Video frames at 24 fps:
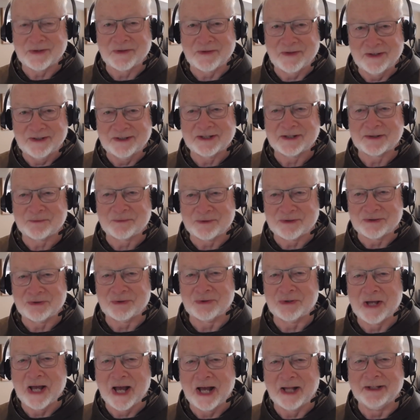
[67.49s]
I think this was
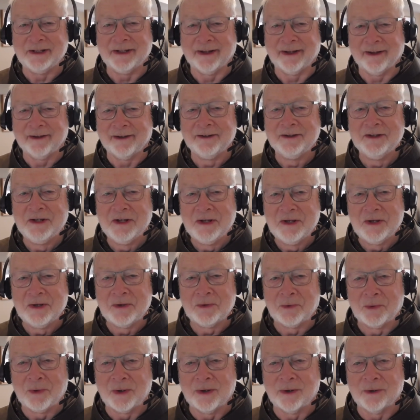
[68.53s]
Uganda,
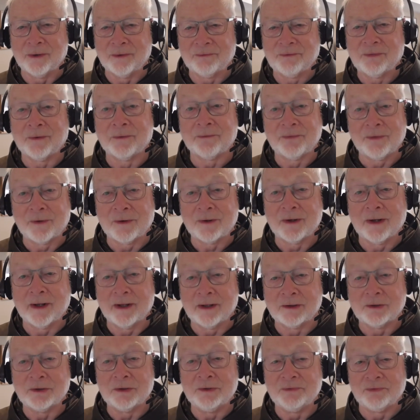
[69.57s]
where
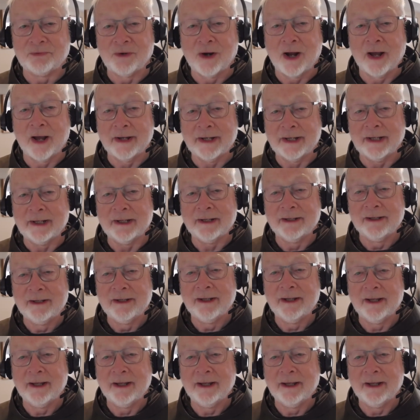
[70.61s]
for Good Friday,